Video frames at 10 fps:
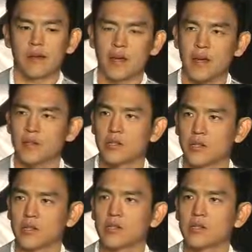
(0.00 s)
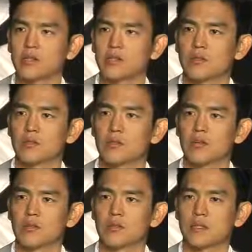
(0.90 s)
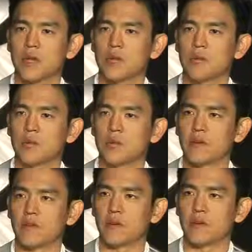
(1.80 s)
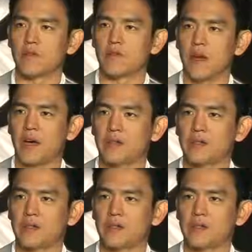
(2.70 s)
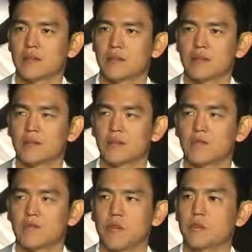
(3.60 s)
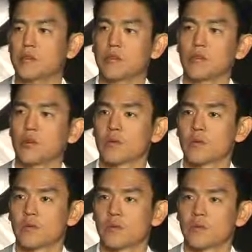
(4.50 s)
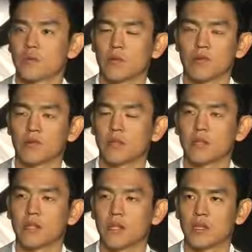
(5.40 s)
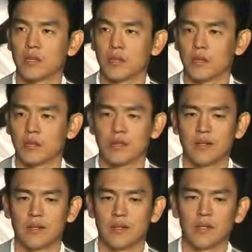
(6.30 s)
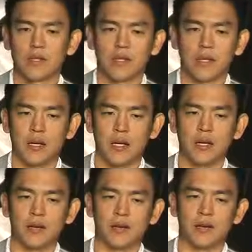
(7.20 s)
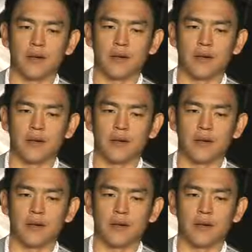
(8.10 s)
that in turn leads to a set moving very fast, faster than normal and more fluidly than normal, and